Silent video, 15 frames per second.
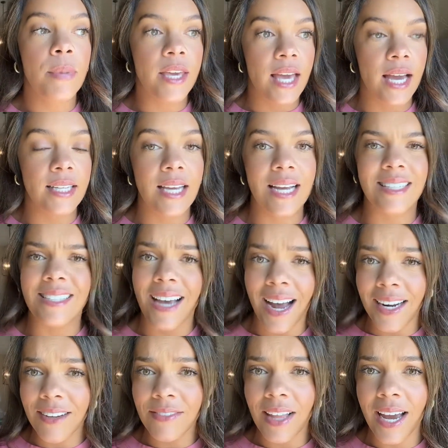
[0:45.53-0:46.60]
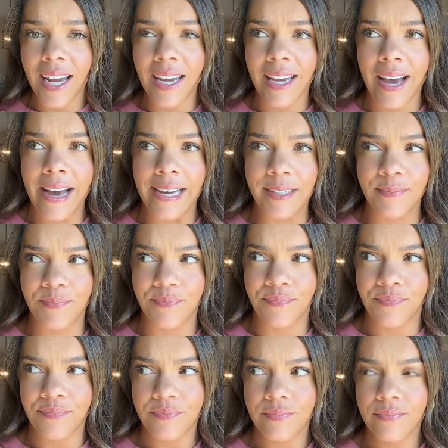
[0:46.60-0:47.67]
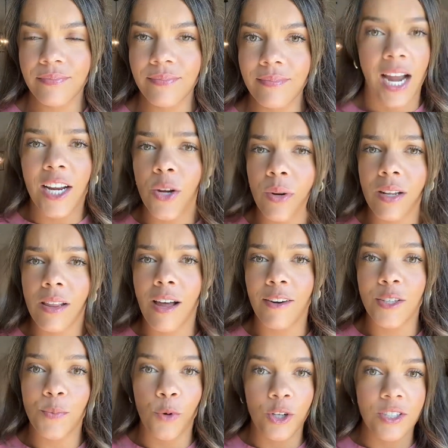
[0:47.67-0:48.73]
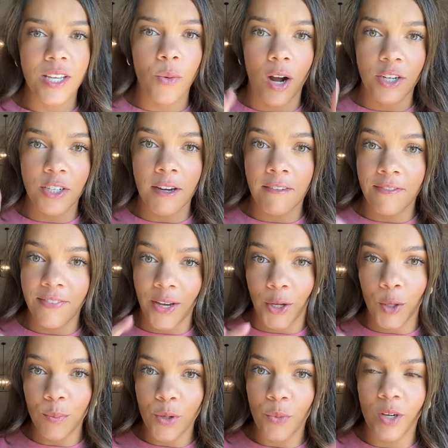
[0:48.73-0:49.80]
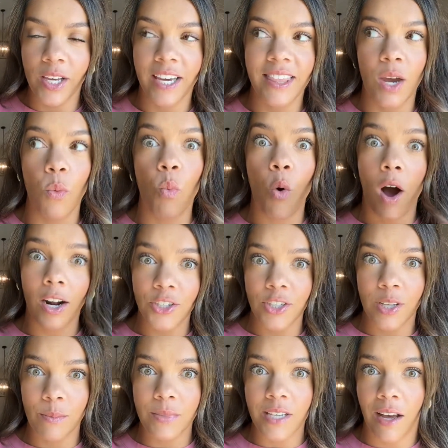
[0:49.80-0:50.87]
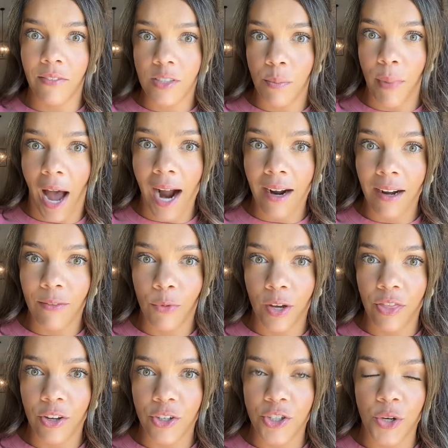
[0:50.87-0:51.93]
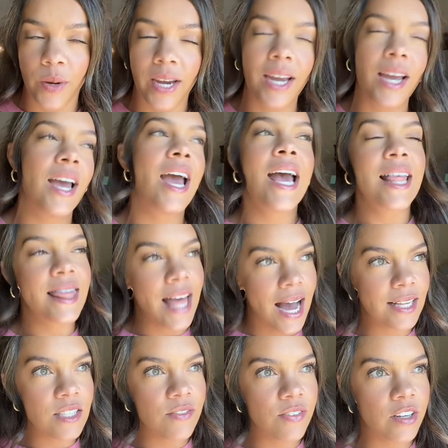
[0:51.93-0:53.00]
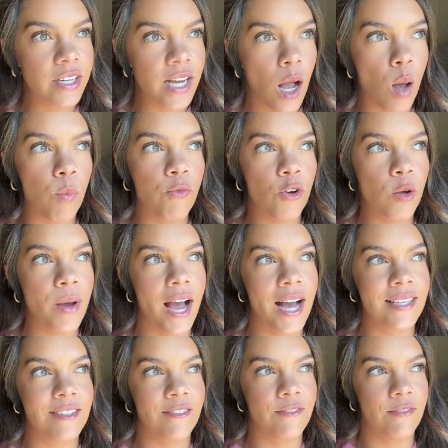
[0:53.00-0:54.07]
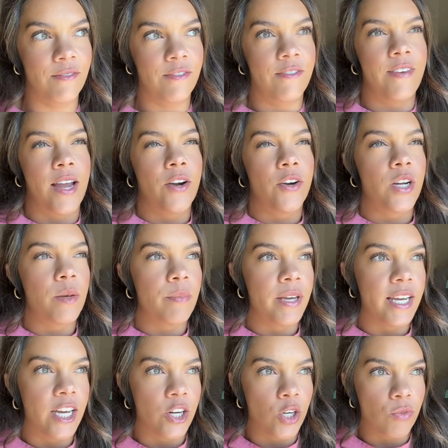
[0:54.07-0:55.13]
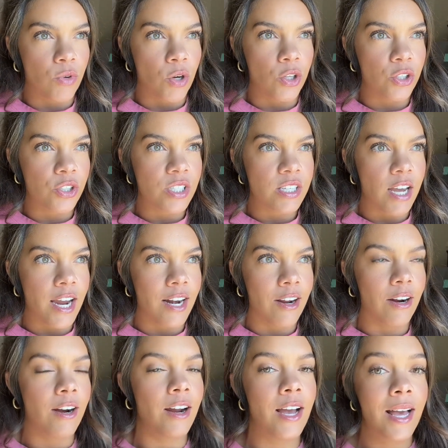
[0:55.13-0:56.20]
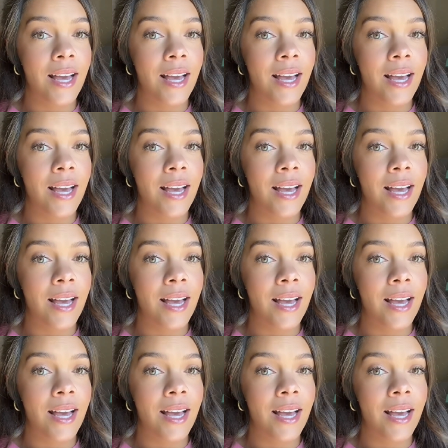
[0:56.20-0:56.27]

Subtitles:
It's kind of like, I know in a lot of sports they watch film or like they watch themselves back of what they're doing. That's very helpful, but as a very beginner roller skater,